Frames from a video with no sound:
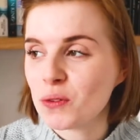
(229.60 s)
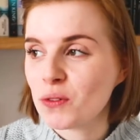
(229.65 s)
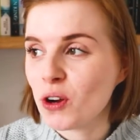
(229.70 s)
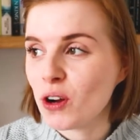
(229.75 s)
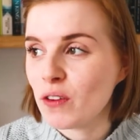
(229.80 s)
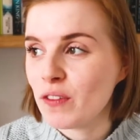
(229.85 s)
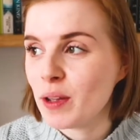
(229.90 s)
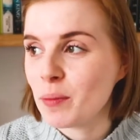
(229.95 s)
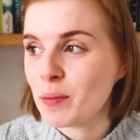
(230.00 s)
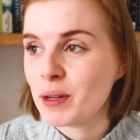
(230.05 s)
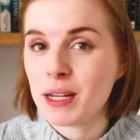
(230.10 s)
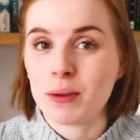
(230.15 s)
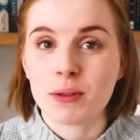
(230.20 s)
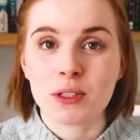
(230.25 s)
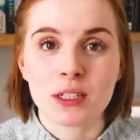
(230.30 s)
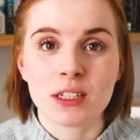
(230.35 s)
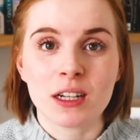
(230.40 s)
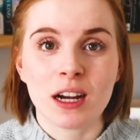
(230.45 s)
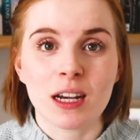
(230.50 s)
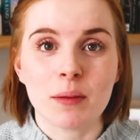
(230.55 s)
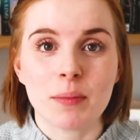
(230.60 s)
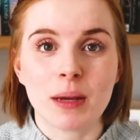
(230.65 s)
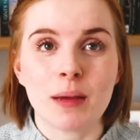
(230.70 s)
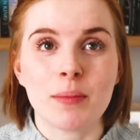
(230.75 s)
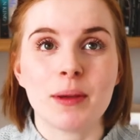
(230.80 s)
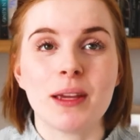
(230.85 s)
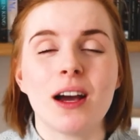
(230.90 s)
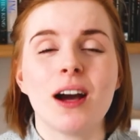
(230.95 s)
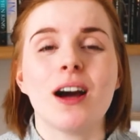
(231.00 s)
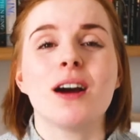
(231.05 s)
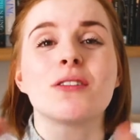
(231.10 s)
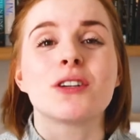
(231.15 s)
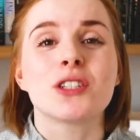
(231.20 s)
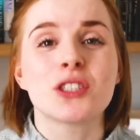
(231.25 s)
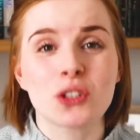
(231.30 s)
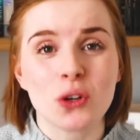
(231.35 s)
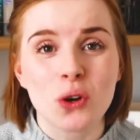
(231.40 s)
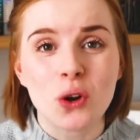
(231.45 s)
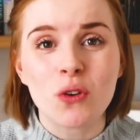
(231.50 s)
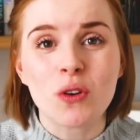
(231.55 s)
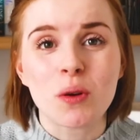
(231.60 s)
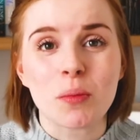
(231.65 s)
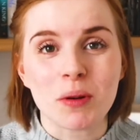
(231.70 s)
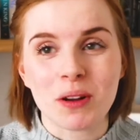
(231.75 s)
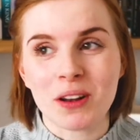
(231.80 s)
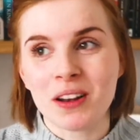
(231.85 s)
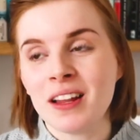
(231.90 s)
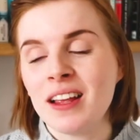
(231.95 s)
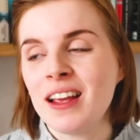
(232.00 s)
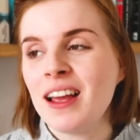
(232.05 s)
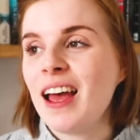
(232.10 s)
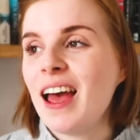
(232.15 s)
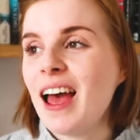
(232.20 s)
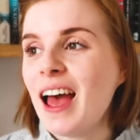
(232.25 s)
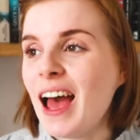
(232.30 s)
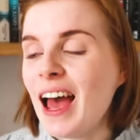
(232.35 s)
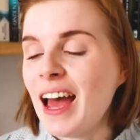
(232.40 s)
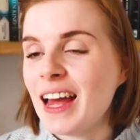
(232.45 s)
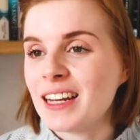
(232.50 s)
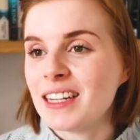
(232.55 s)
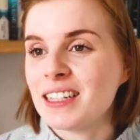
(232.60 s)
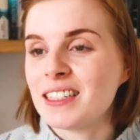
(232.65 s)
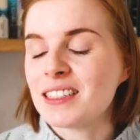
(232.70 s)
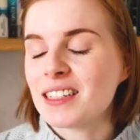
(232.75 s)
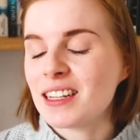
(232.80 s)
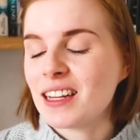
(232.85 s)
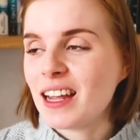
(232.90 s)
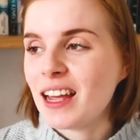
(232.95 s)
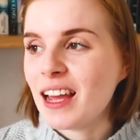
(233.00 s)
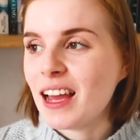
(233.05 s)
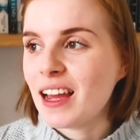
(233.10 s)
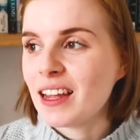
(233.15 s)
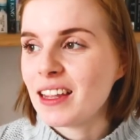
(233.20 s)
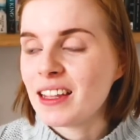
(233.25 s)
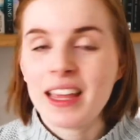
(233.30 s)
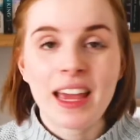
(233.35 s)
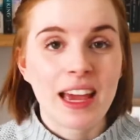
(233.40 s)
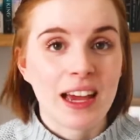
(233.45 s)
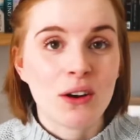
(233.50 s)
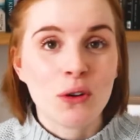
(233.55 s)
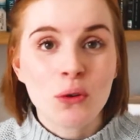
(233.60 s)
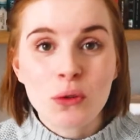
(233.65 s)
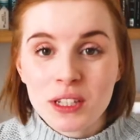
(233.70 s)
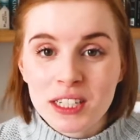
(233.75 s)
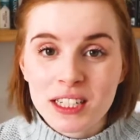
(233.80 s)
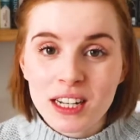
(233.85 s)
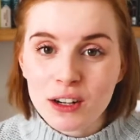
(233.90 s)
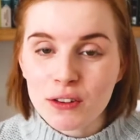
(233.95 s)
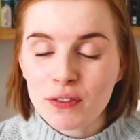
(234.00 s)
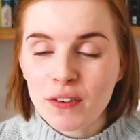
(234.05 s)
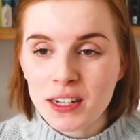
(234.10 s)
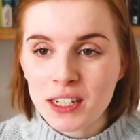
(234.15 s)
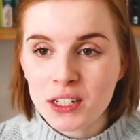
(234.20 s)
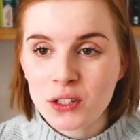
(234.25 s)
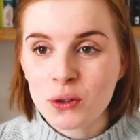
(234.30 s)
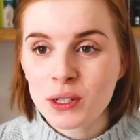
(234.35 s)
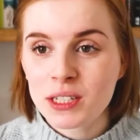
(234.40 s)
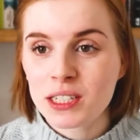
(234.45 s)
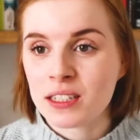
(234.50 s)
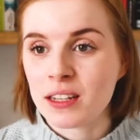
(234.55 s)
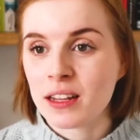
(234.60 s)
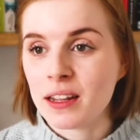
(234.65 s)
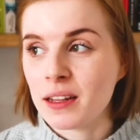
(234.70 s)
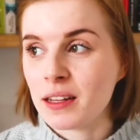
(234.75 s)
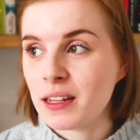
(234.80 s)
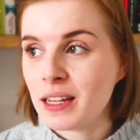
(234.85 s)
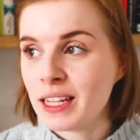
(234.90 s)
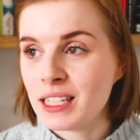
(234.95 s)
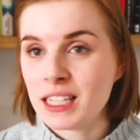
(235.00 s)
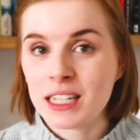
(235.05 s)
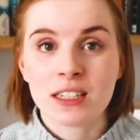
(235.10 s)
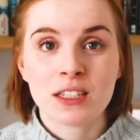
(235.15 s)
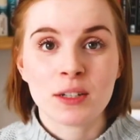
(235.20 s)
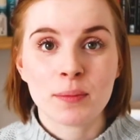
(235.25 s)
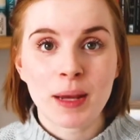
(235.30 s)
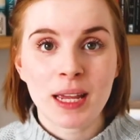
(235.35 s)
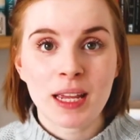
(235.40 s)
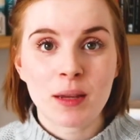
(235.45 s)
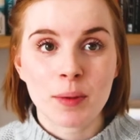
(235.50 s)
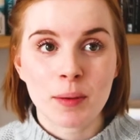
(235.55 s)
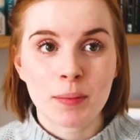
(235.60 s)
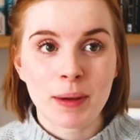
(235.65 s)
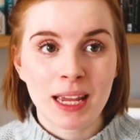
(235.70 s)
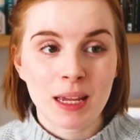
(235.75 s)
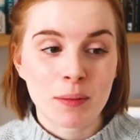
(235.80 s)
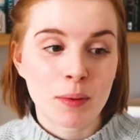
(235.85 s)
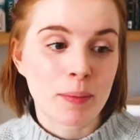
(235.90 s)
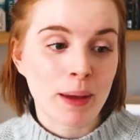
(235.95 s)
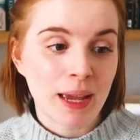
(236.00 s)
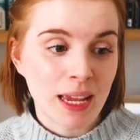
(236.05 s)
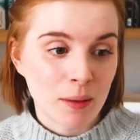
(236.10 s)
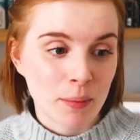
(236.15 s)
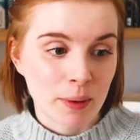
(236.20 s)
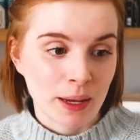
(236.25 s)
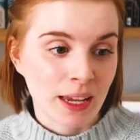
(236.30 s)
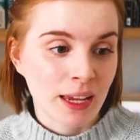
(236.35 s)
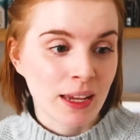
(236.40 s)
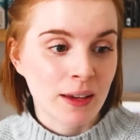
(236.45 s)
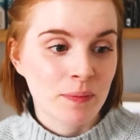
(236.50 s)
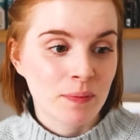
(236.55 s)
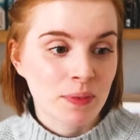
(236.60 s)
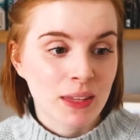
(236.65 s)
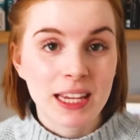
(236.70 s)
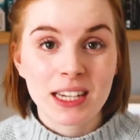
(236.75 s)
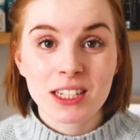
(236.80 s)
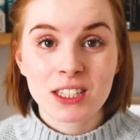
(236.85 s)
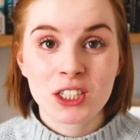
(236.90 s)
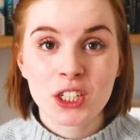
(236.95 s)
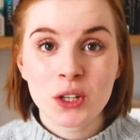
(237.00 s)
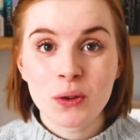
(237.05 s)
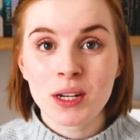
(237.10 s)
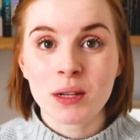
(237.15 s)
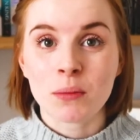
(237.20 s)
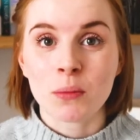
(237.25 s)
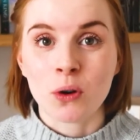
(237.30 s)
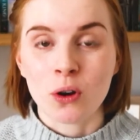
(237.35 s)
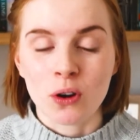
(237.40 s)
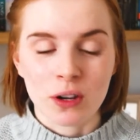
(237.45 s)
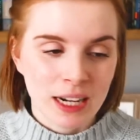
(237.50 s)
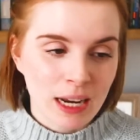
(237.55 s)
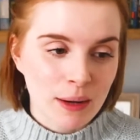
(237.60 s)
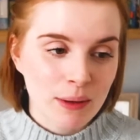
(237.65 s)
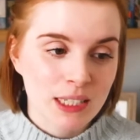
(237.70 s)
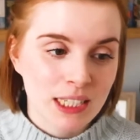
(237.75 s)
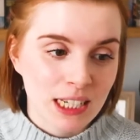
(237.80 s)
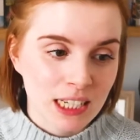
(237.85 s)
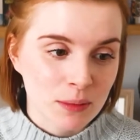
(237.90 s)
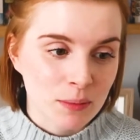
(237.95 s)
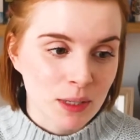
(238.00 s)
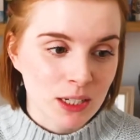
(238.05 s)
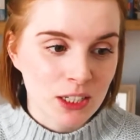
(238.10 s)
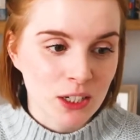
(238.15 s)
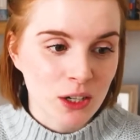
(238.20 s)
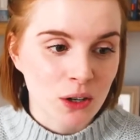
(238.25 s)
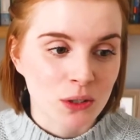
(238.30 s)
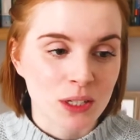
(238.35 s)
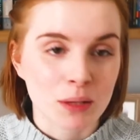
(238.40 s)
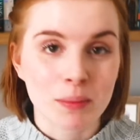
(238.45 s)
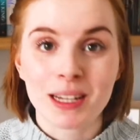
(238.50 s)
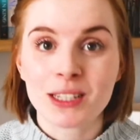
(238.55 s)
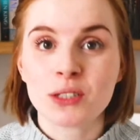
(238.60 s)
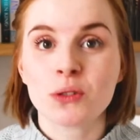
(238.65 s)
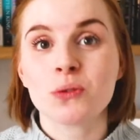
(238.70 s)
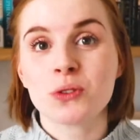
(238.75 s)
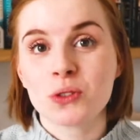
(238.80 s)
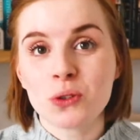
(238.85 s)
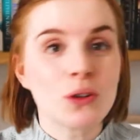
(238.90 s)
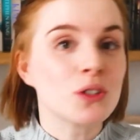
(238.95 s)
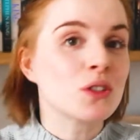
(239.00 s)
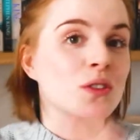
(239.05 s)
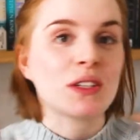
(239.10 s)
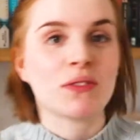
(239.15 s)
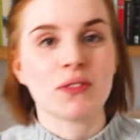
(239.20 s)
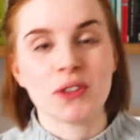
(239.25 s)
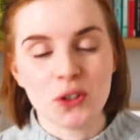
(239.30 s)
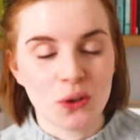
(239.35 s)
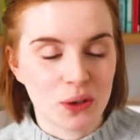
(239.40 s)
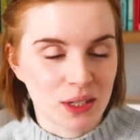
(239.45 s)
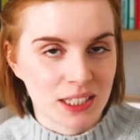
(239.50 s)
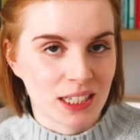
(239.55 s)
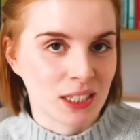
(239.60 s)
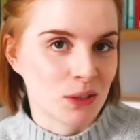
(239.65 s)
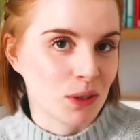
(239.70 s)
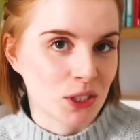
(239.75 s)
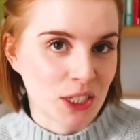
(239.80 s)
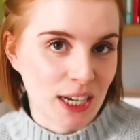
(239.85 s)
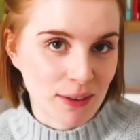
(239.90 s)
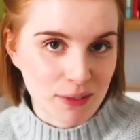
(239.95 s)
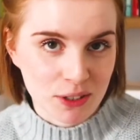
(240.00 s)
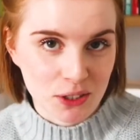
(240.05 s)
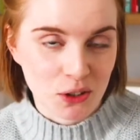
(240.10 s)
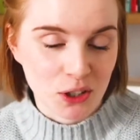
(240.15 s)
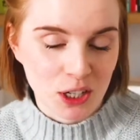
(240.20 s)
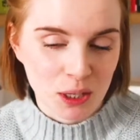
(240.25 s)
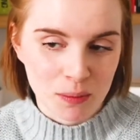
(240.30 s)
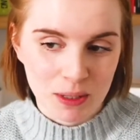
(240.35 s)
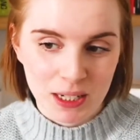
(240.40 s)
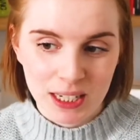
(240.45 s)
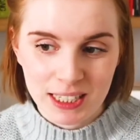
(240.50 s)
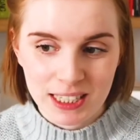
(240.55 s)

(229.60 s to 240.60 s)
got of him when he was a tiny baby are adorable. And yeah, all these little funny noises that he did as a baby, he doesn't do anymore. Now he's 6 months old and he makes all sorts of different noises, which I have to document